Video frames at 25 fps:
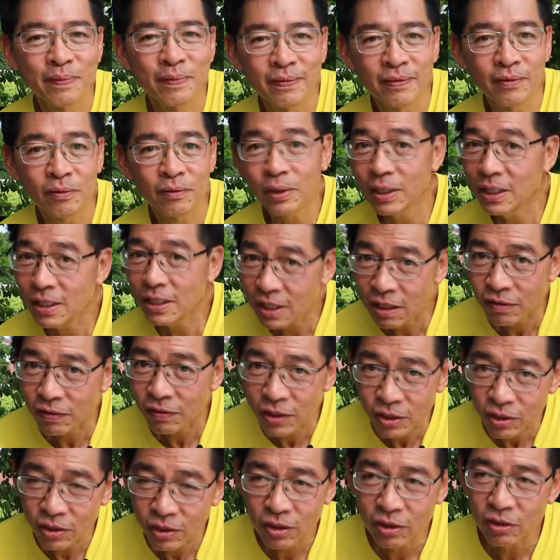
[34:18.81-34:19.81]
What is given to
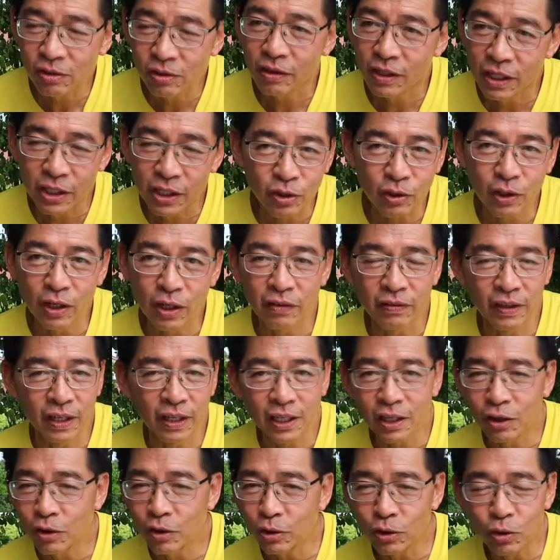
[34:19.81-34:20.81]
you, learn to love it.
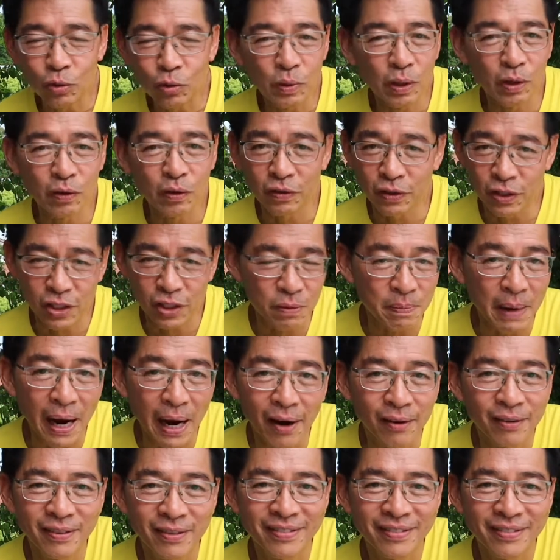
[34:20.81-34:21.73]
Go to work with a smile.